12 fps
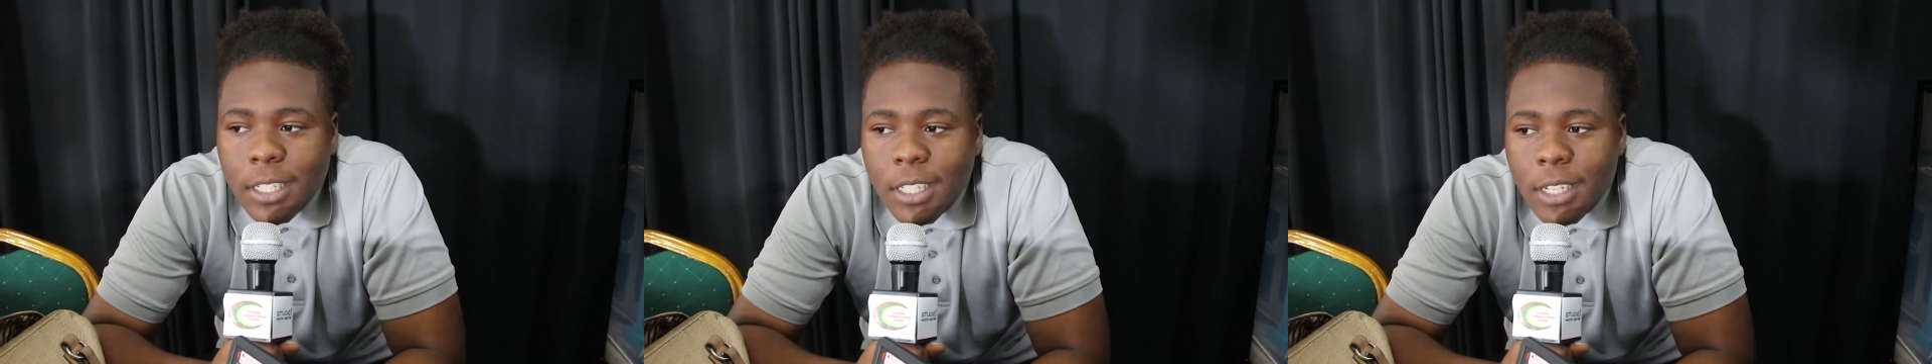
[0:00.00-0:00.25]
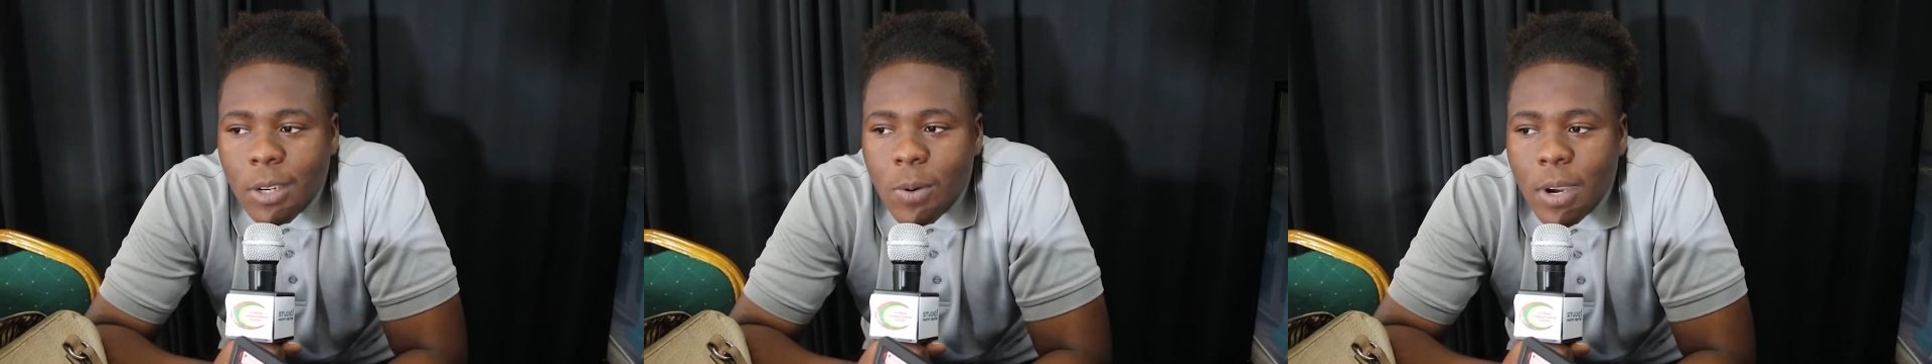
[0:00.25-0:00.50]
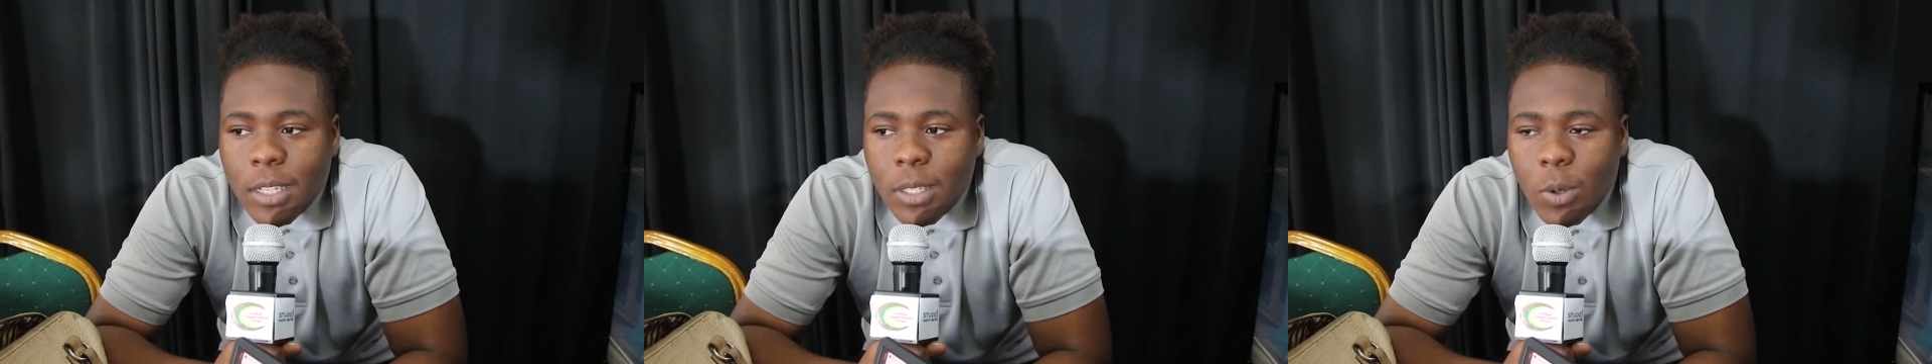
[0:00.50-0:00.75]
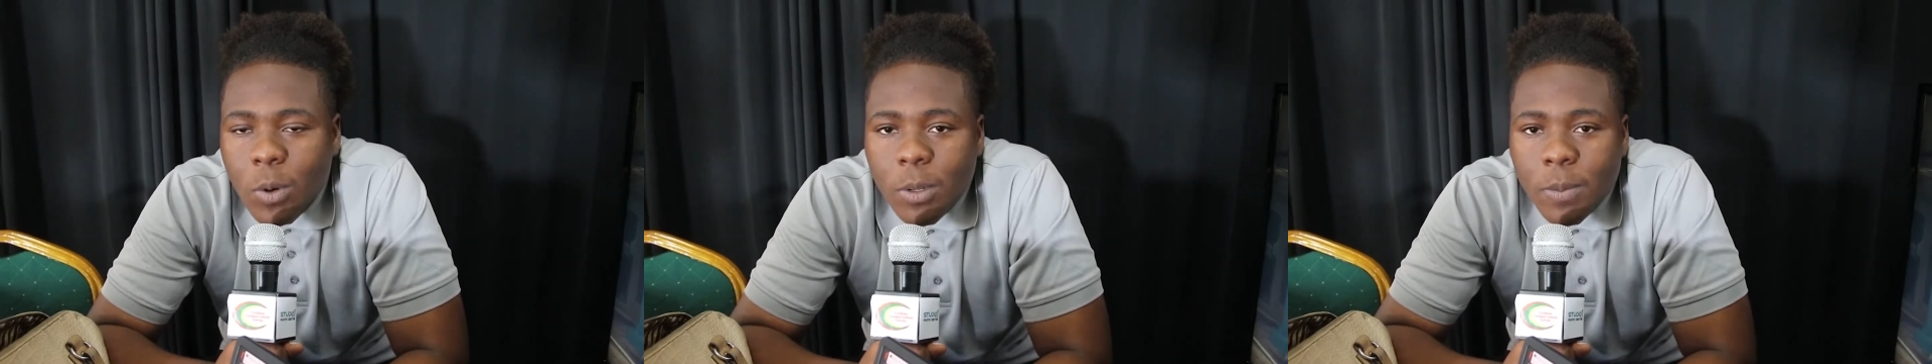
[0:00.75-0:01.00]
teacher who
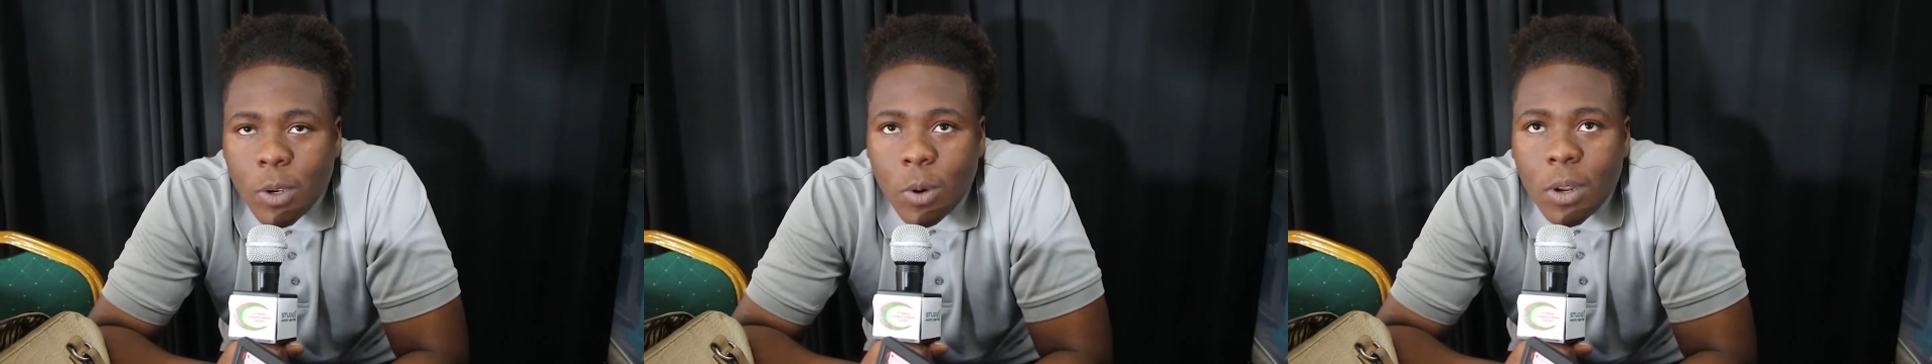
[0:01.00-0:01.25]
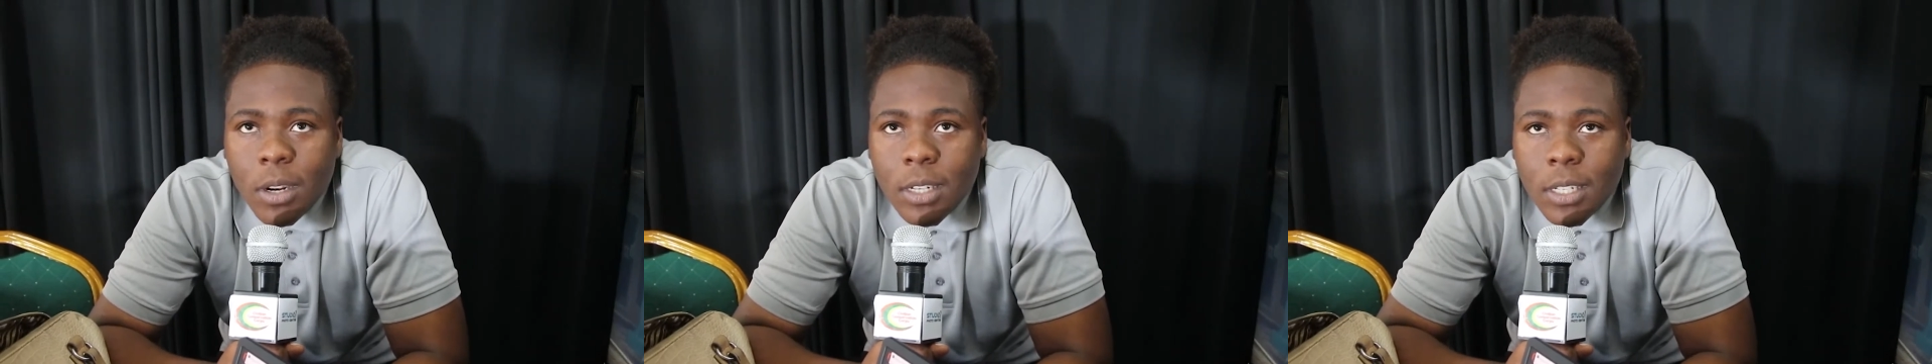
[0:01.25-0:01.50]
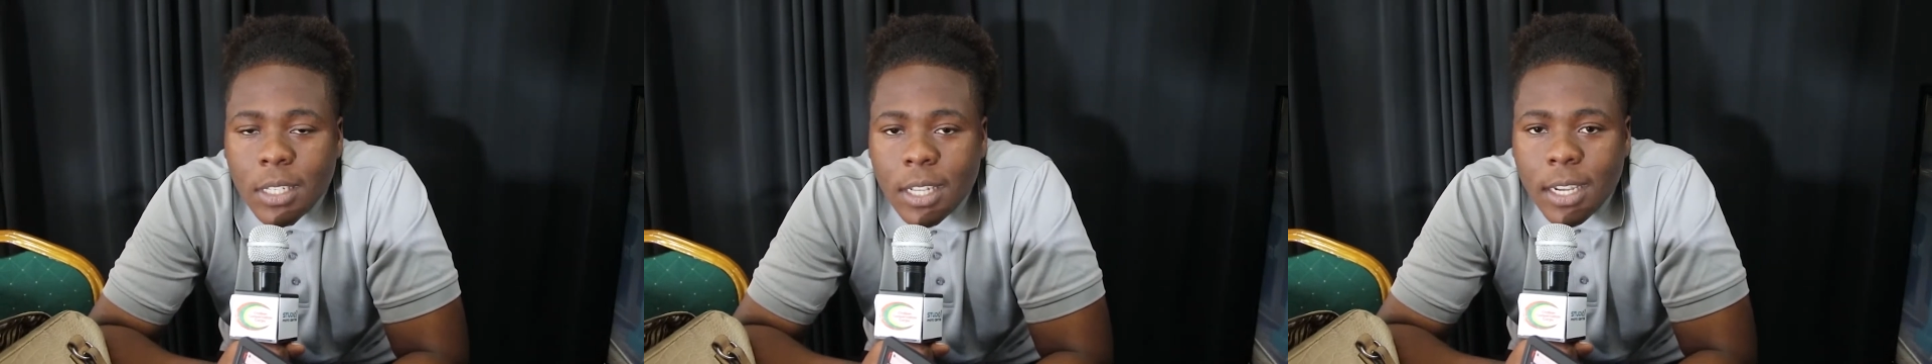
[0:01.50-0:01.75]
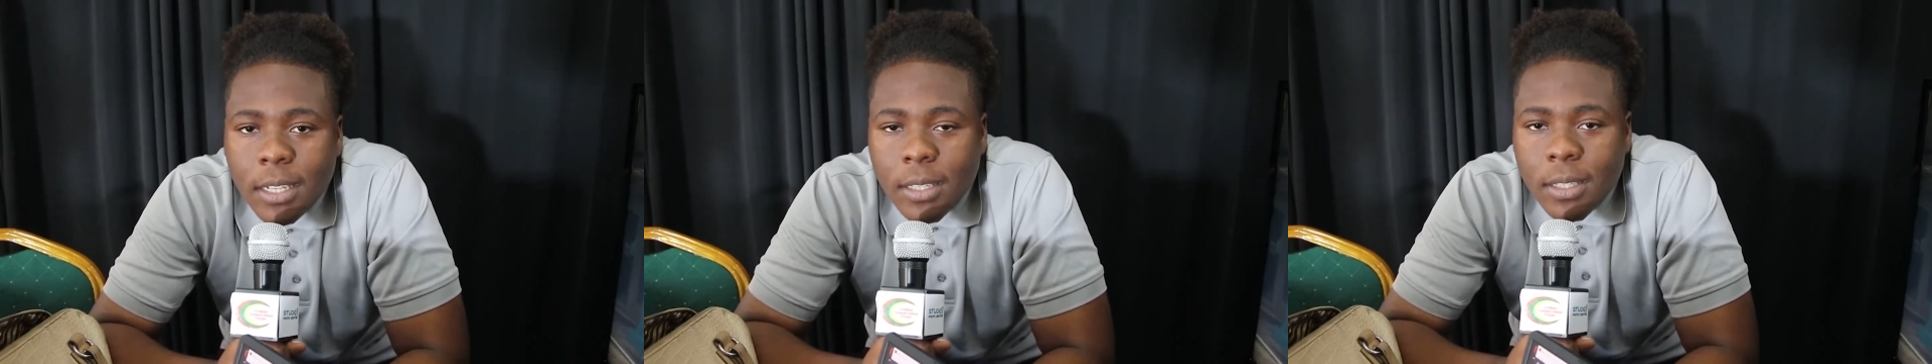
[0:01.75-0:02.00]
has taught me all these
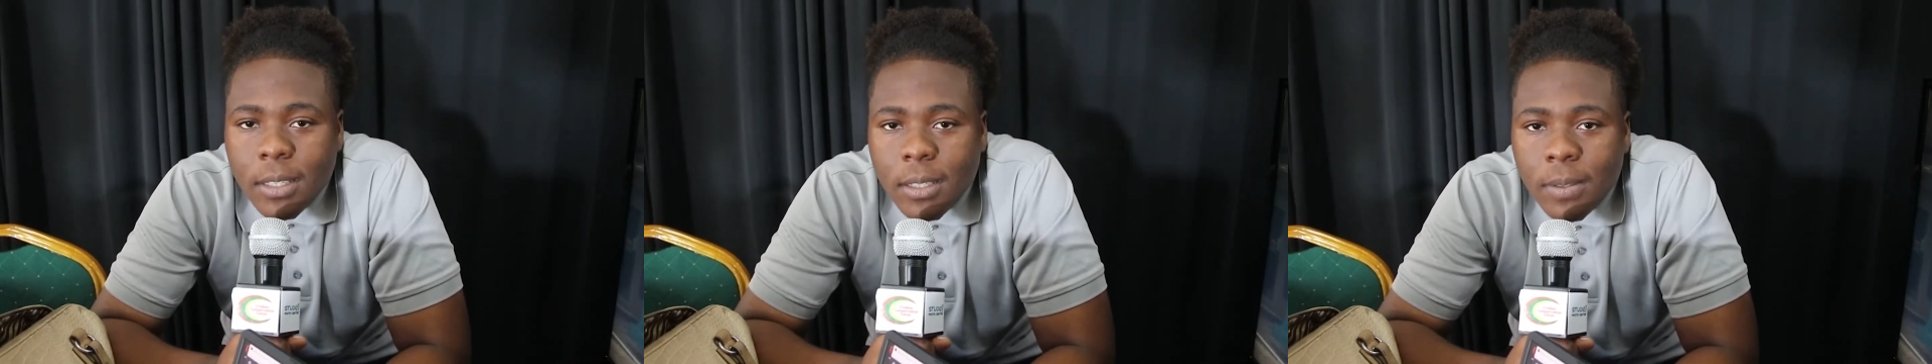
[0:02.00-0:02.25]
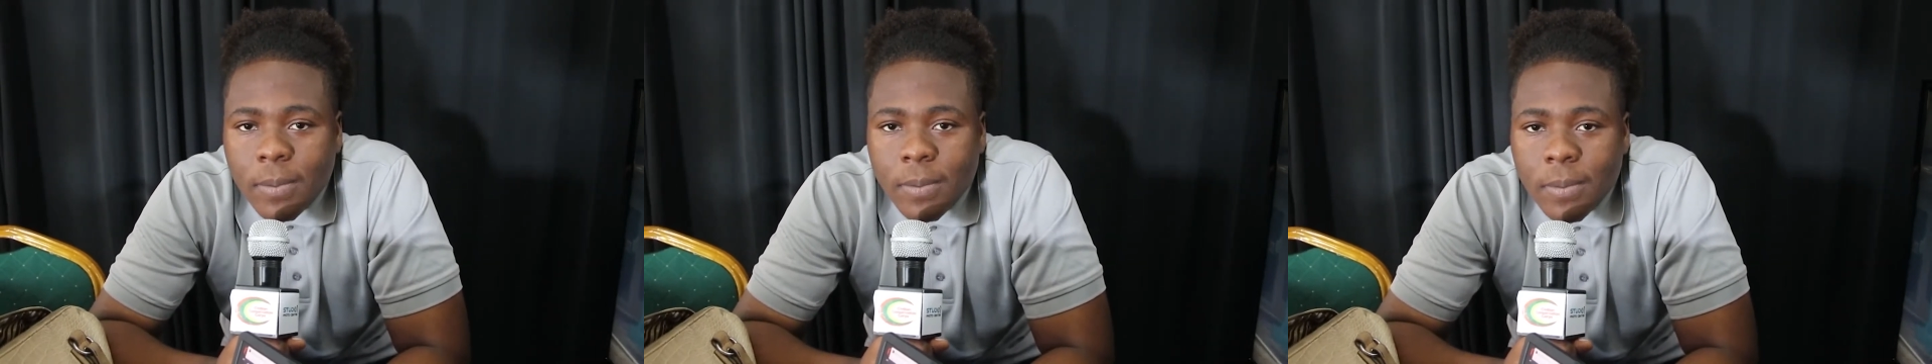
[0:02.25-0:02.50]
things